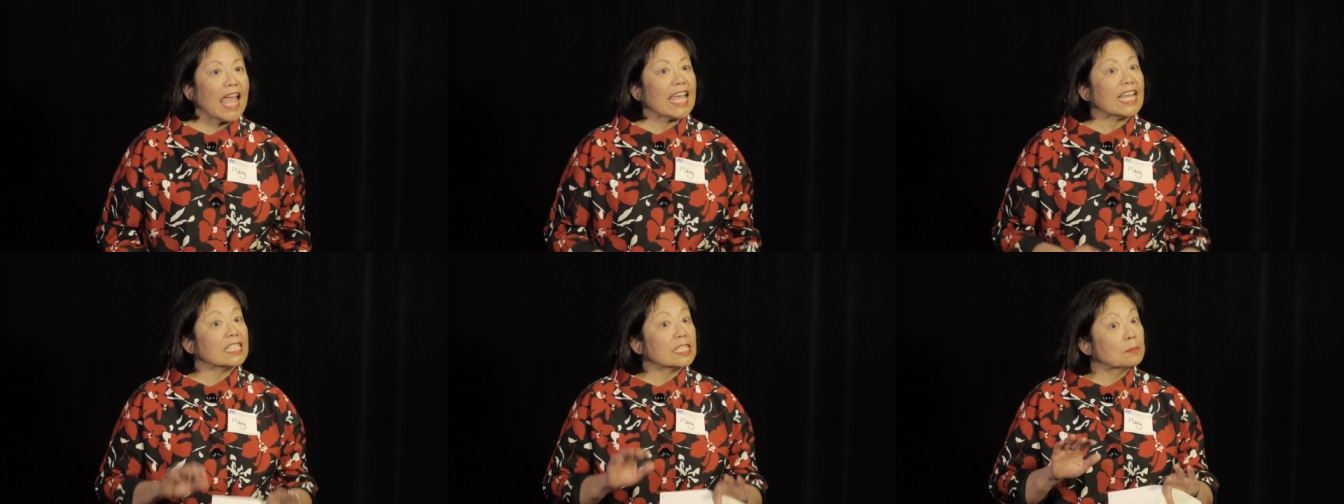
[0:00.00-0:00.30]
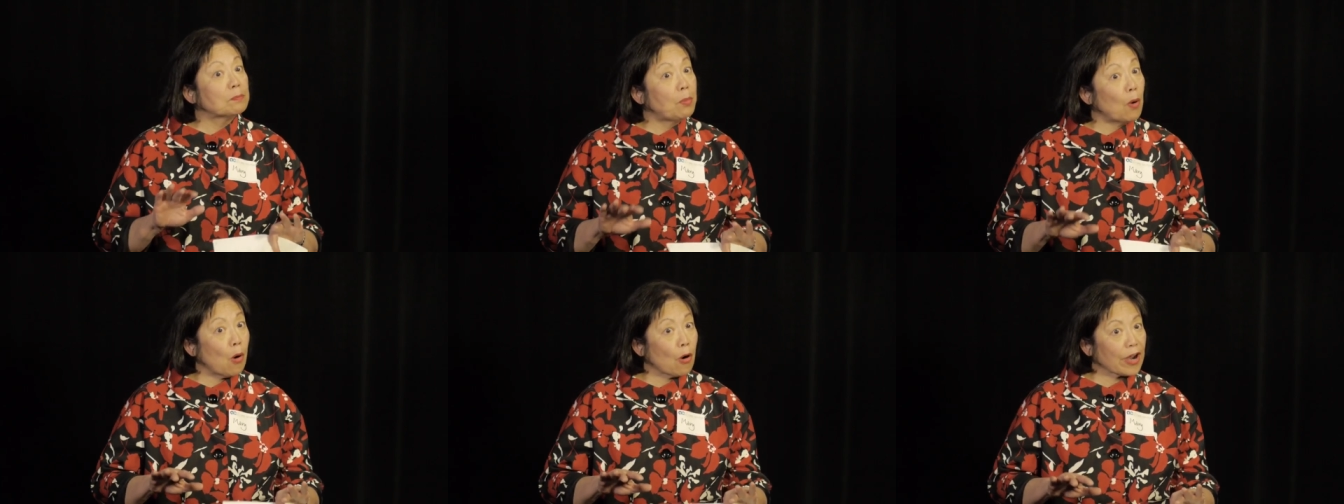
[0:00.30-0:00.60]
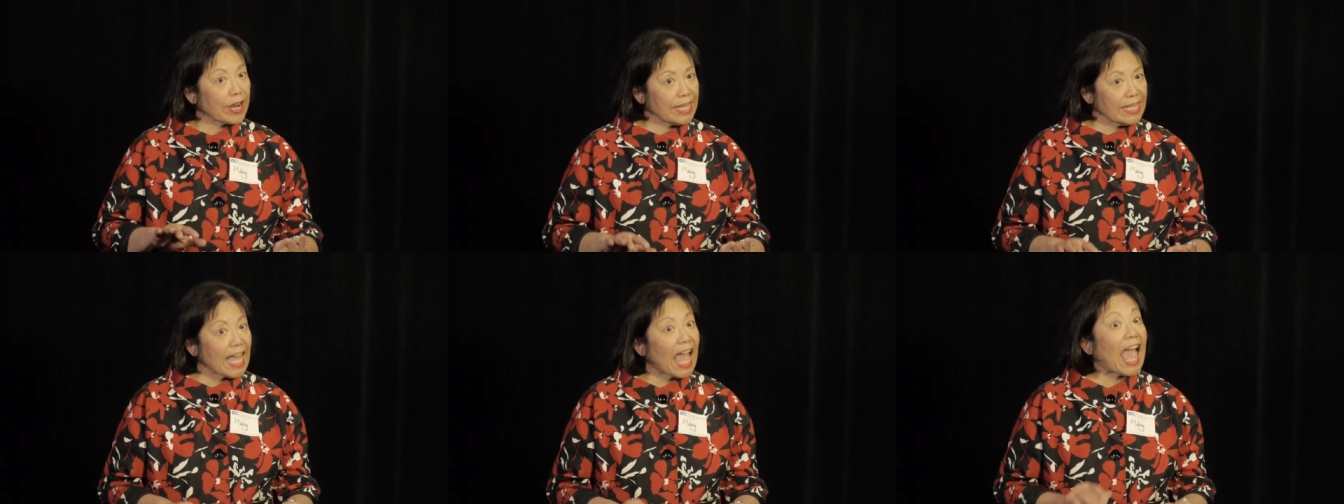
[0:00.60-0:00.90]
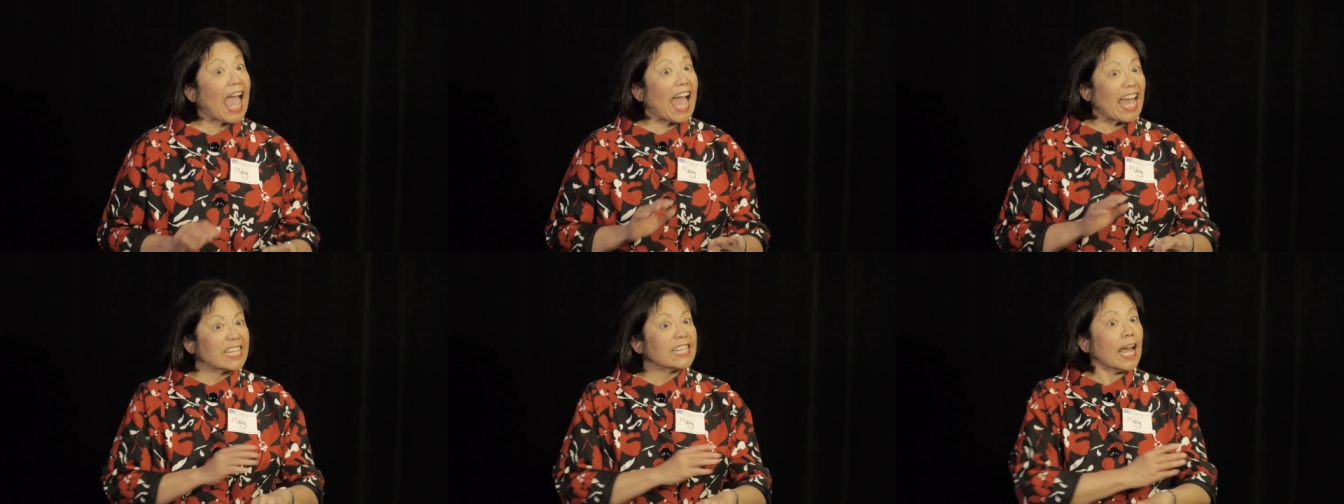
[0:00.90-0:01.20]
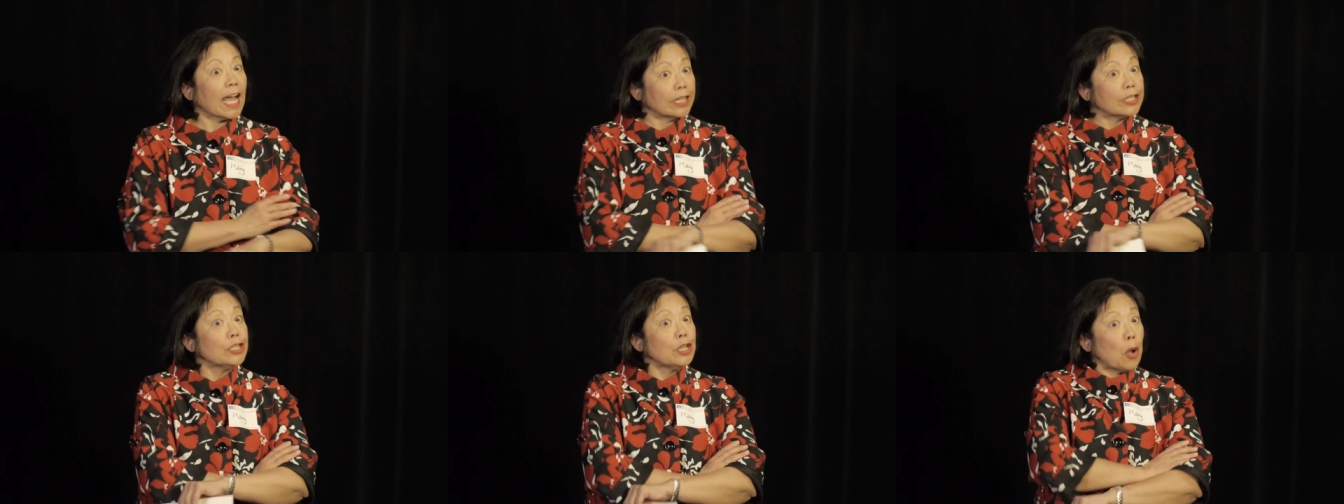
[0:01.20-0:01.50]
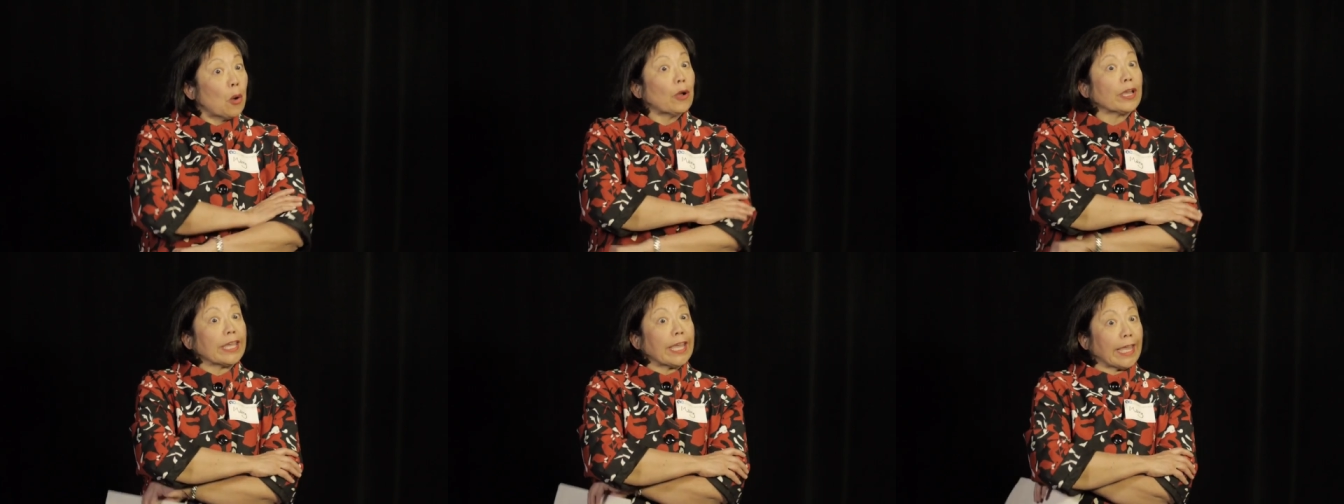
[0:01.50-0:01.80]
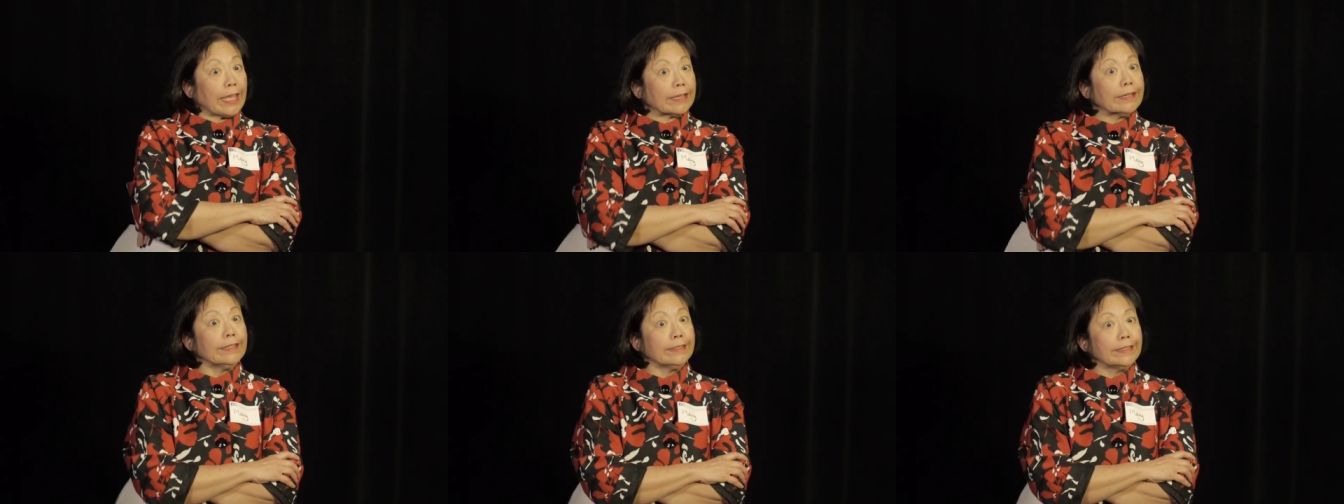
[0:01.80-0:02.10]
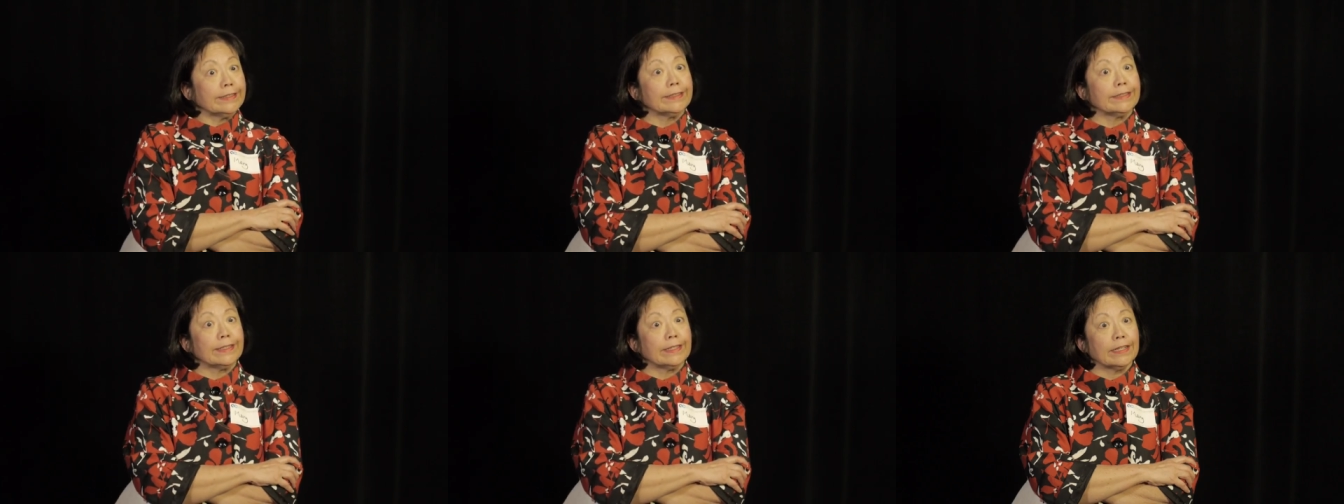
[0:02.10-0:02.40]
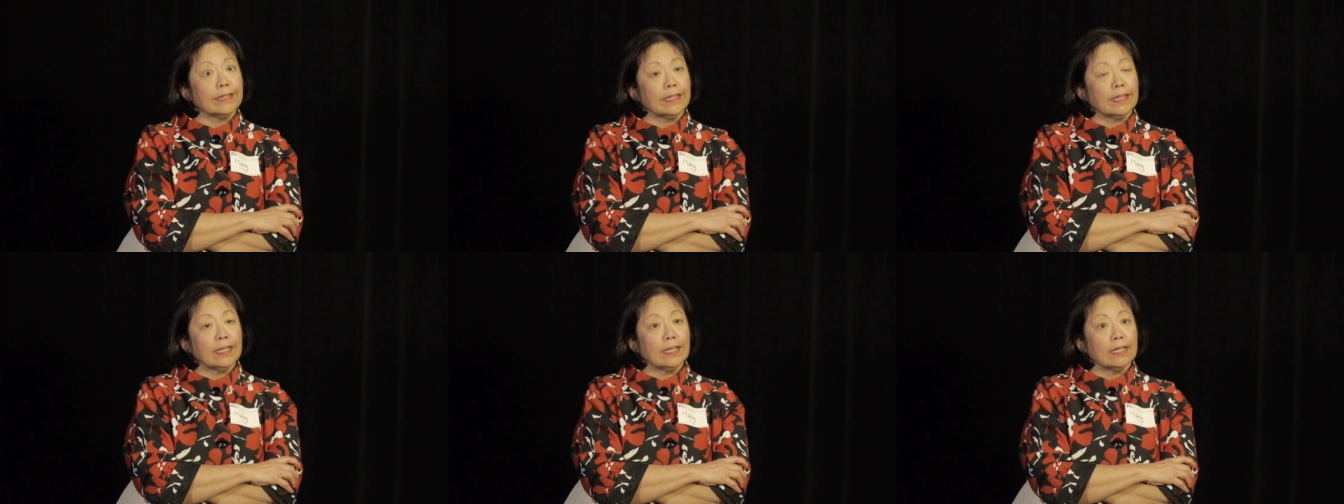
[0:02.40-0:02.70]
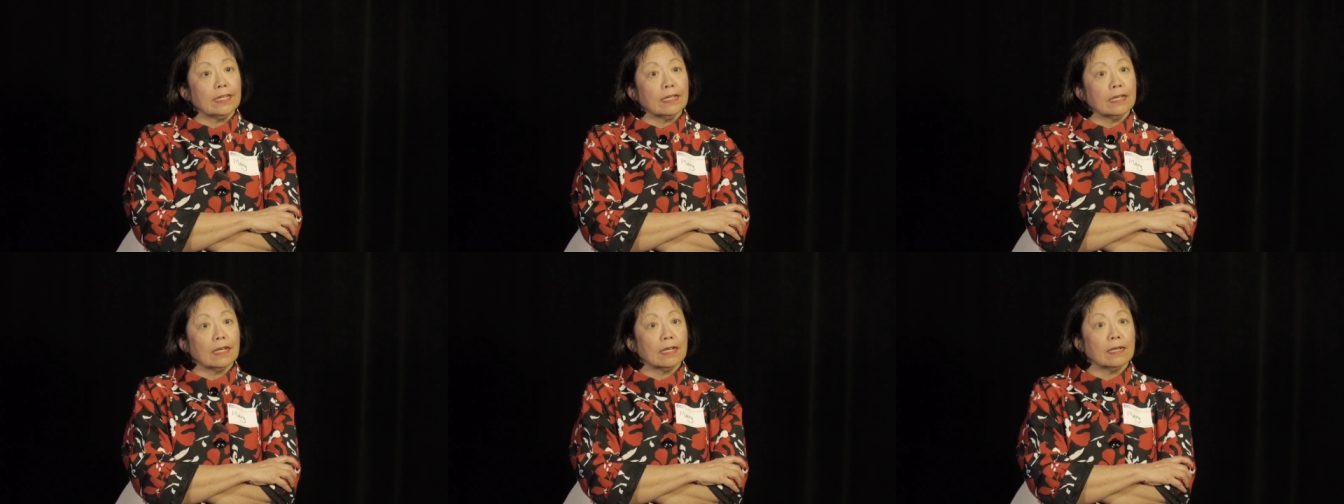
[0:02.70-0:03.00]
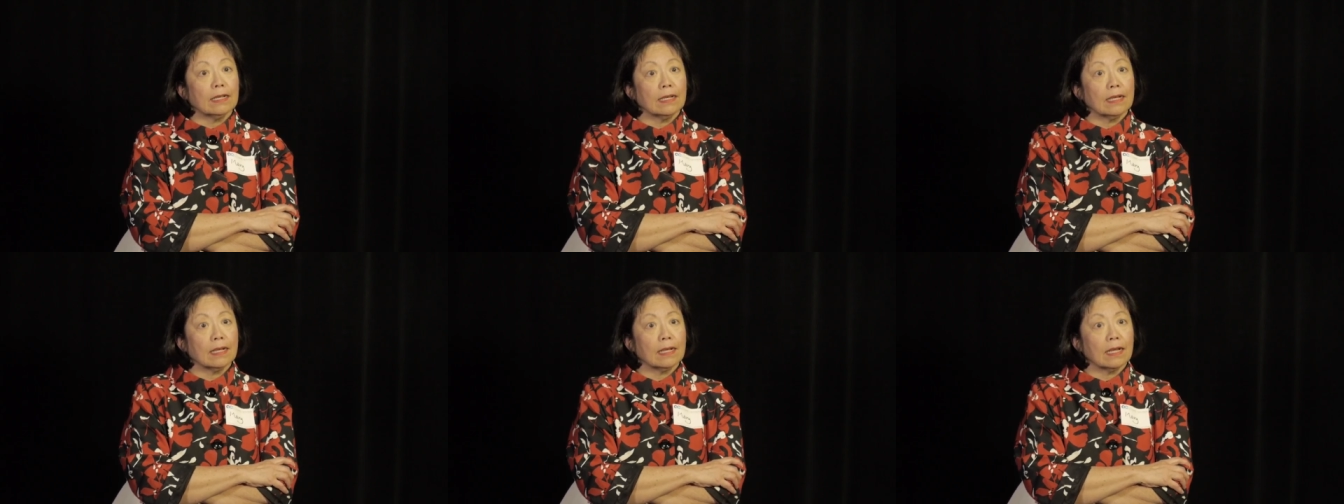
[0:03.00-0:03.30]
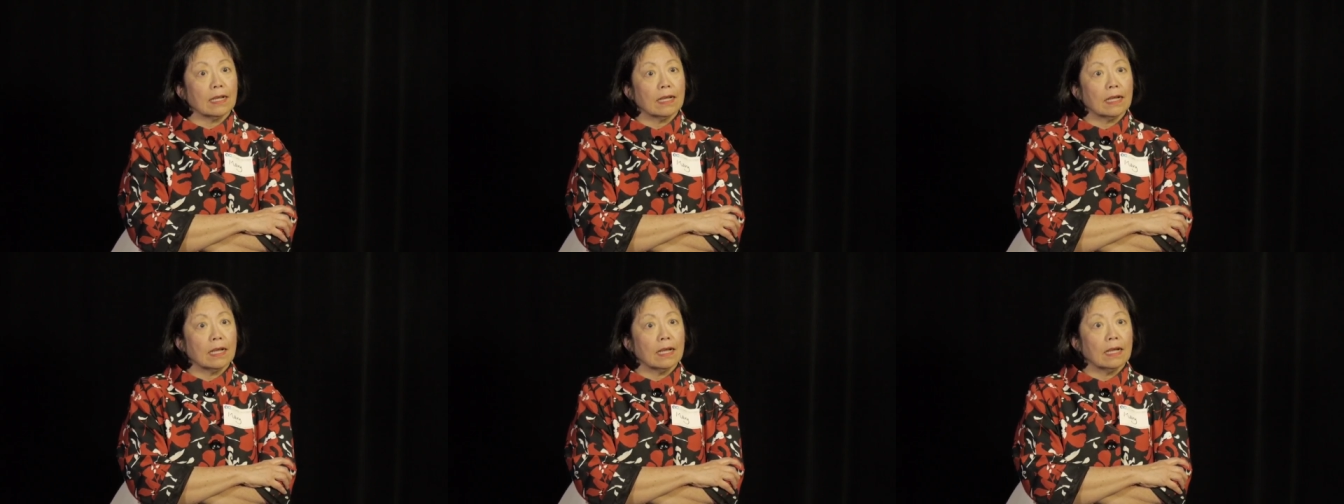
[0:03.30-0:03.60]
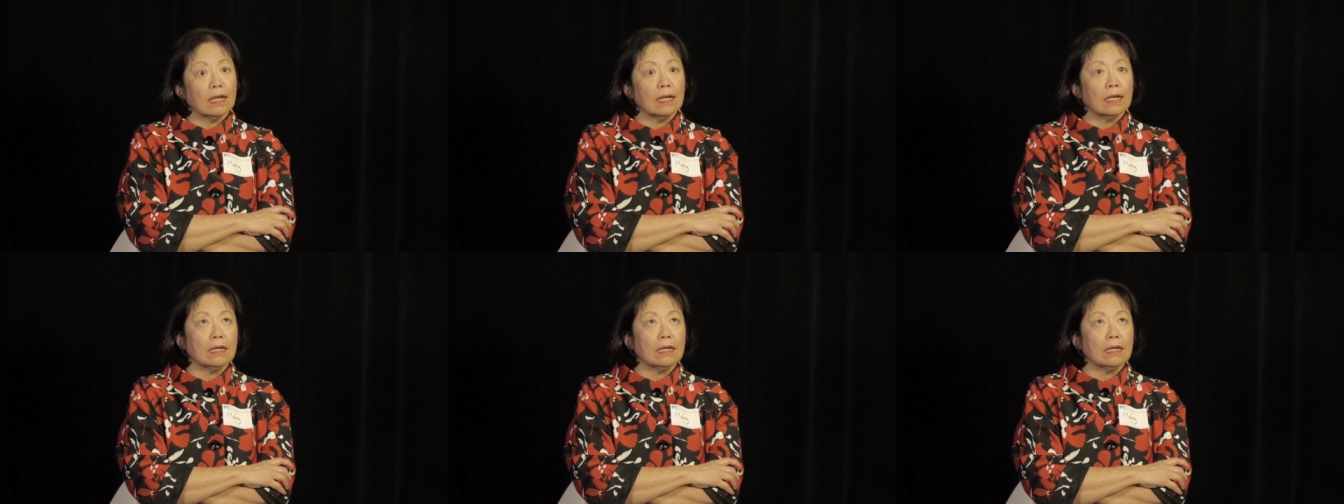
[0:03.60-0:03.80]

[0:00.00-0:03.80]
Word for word: It's boring and annoying. Be a mom!